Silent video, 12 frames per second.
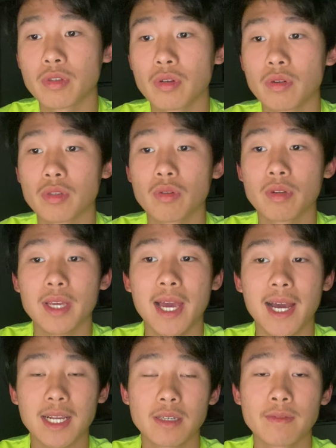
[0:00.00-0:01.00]
so it's only
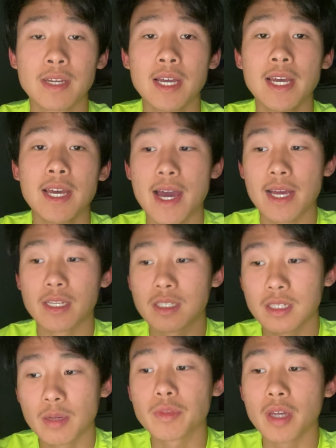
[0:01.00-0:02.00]
active at
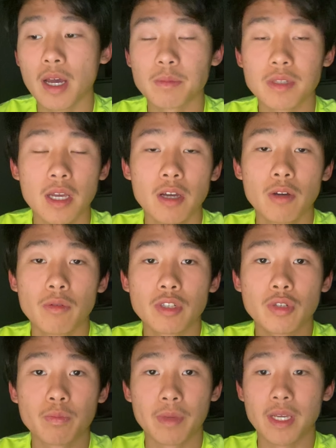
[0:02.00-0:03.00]
some times,
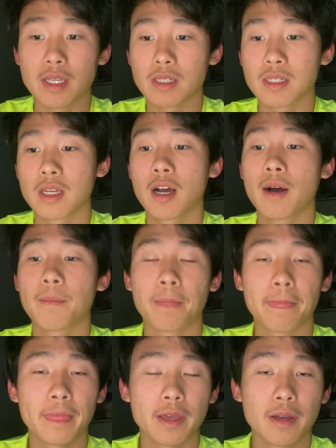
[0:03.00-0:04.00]
which means
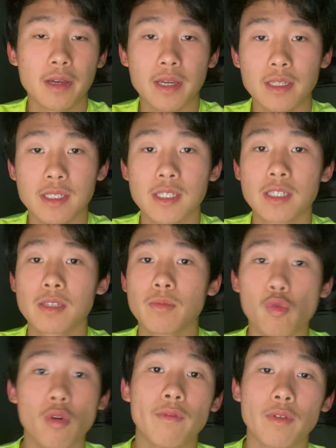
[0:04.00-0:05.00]
it's
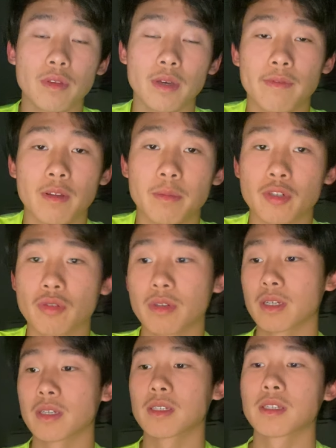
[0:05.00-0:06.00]
more for the inflammatory,
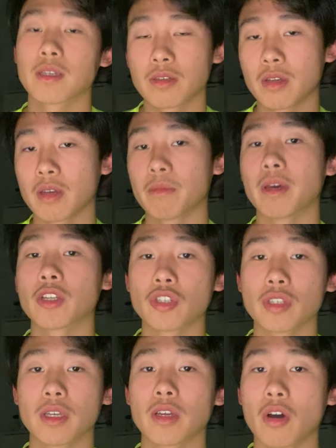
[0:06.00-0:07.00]
because as you can
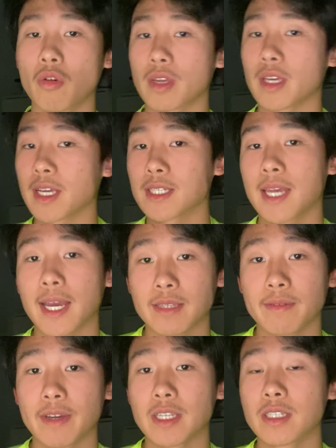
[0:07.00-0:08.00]
imagine, it only gets
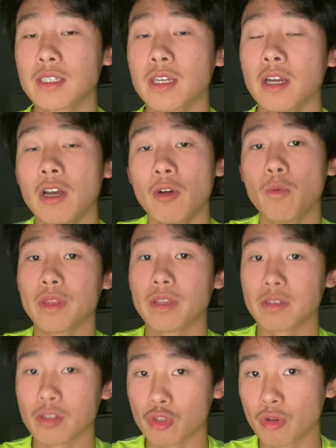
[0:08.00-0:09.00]
activated when
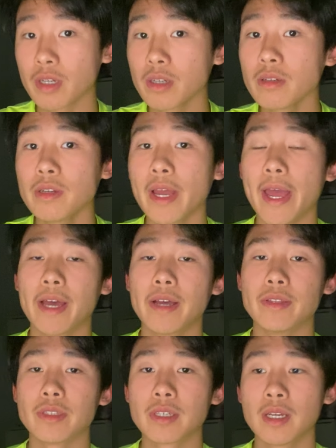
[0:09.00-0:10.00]
there's a trigger,
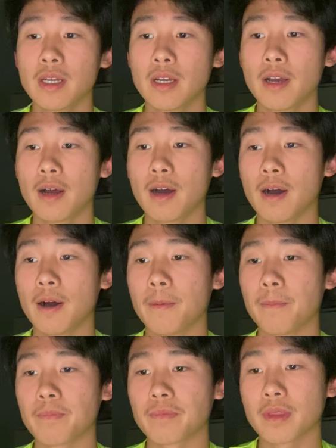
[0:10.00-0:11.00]
and
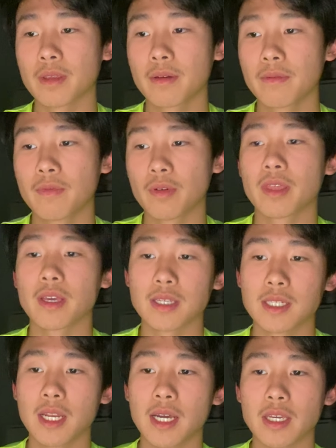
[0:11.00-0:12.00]
for
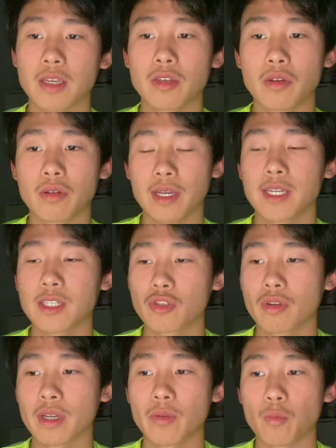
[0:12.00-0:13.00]
things like your
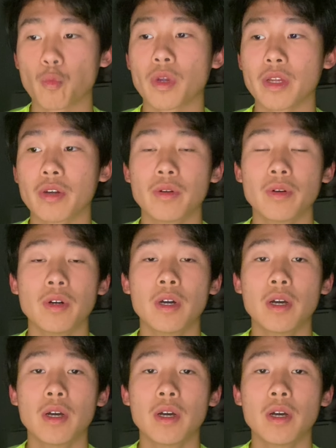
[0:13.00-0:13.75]
gastric and renal